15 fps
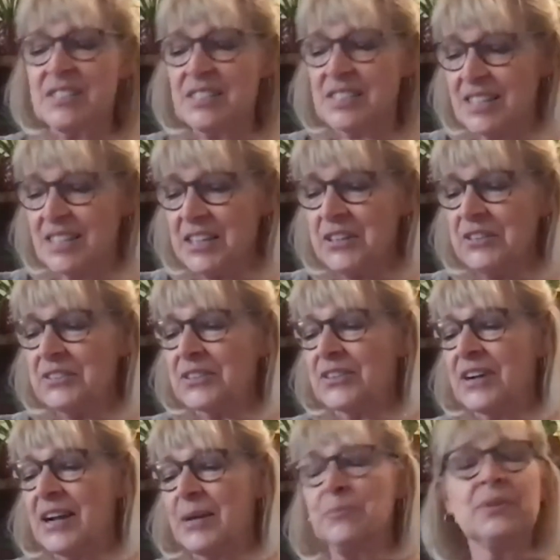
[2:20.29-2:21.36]
singular
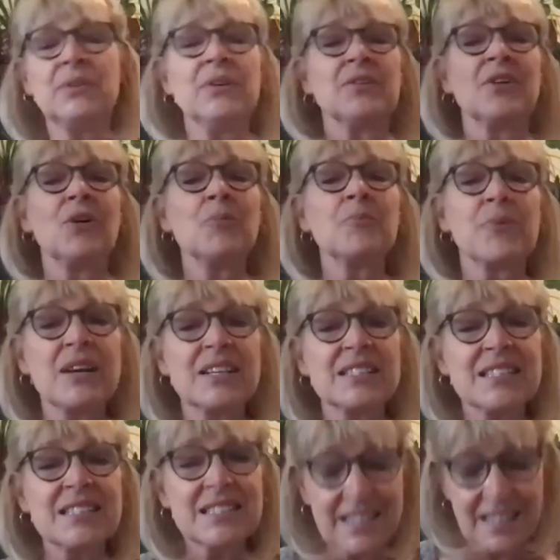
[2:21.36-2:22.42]
and plural
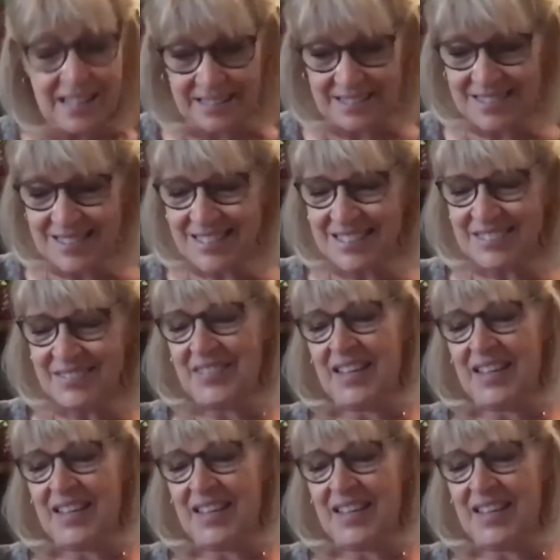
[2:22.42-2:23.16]
present tense.